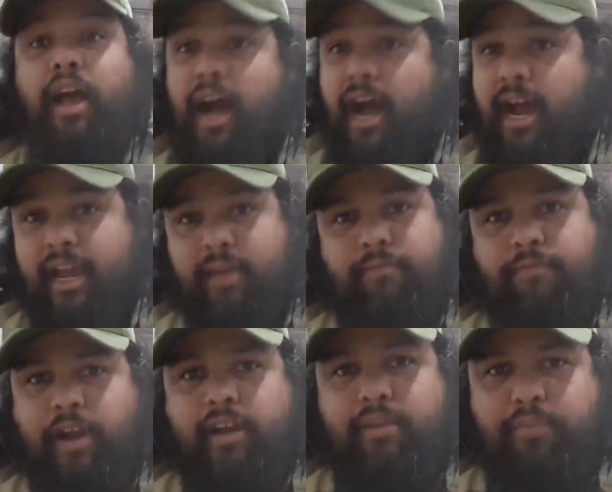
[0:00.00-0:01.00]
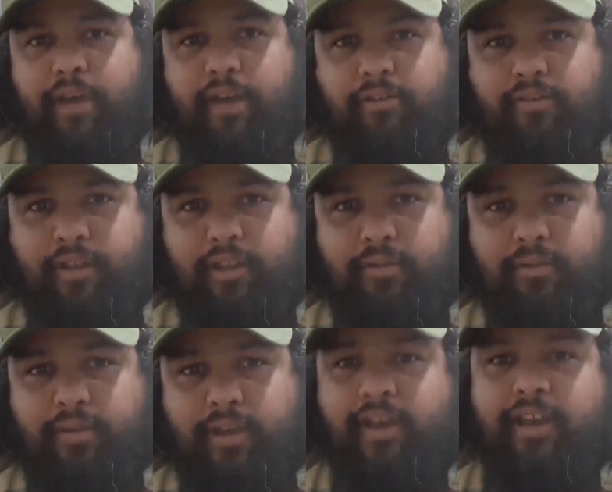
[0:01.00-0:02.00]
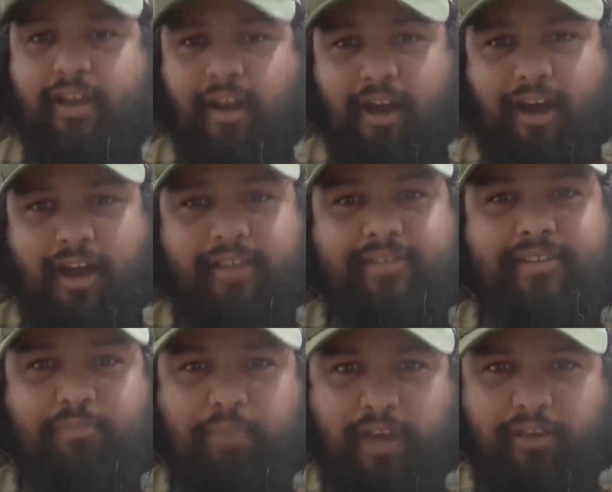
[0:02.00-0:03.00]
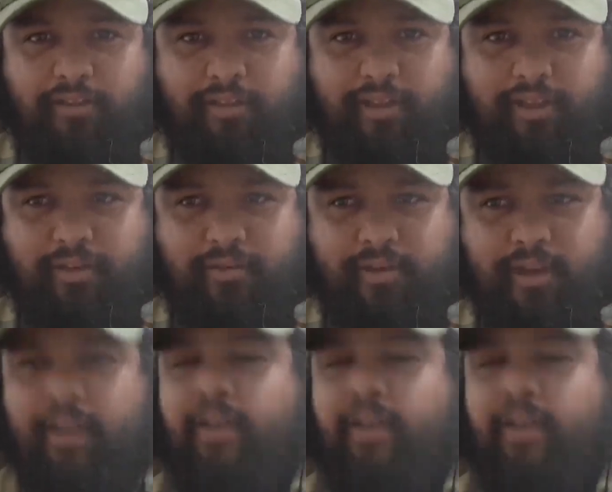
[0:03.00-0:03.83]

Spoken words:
I am fucking better than you. Kaz is better than you.